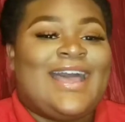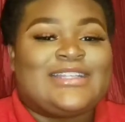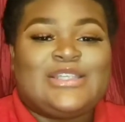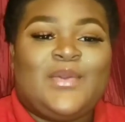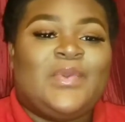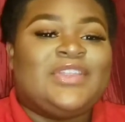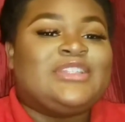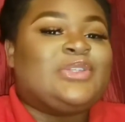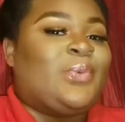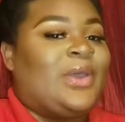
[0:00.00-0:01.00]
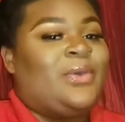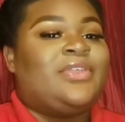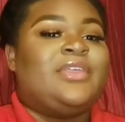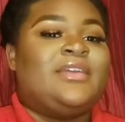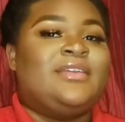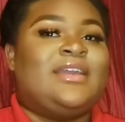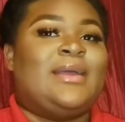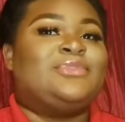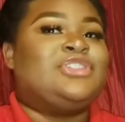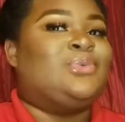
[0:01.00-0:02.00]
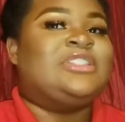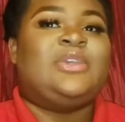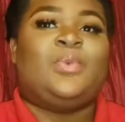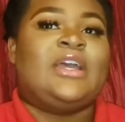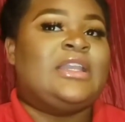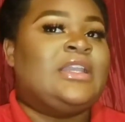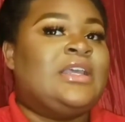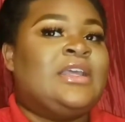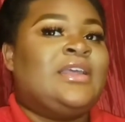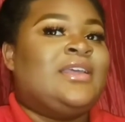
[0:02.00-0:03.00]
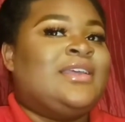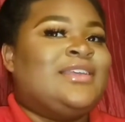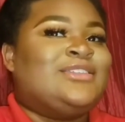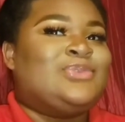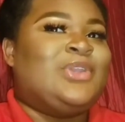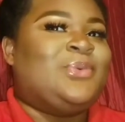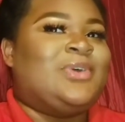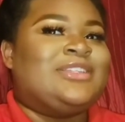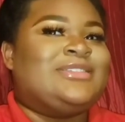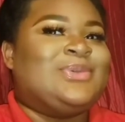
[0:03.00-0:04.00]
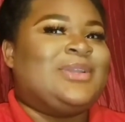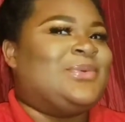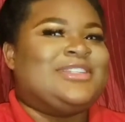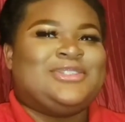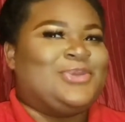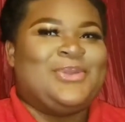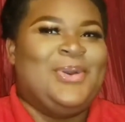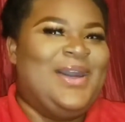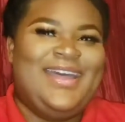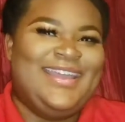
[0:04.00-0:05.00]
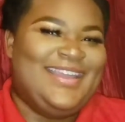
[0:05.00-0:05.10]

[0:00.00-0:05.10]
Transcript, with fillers: October the 12th. I'm 21. 21, 21, 21.